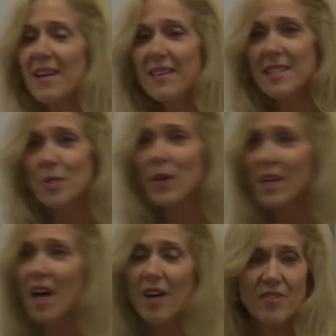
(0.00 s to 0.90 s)
That's what
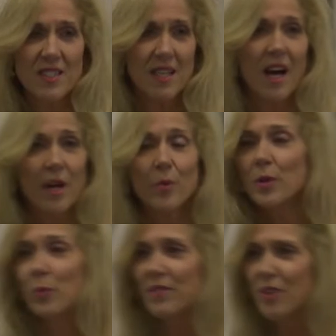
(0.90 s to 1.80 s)
life is like
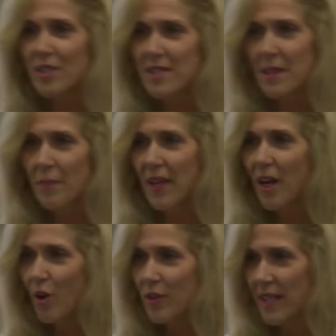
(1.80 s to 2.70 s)
when we've got something
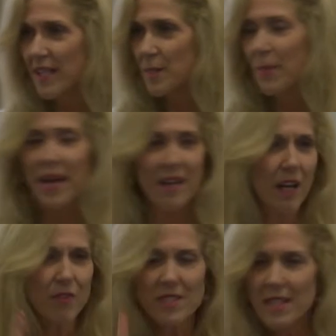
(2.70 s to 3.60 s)
holding us back,
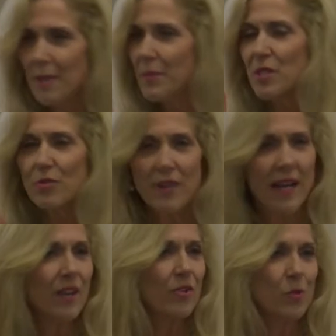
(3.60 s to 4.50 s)
like resentment or
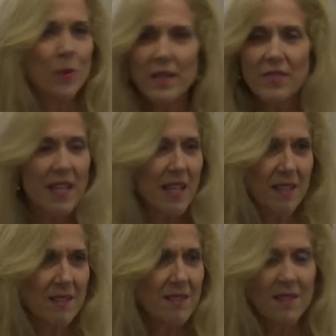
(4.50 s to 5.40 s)
anger or whatever that
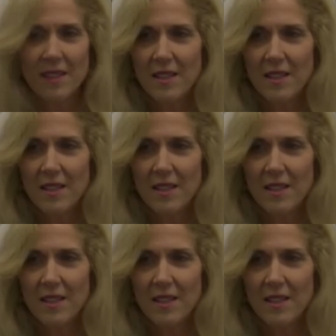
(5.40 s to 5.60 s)
is.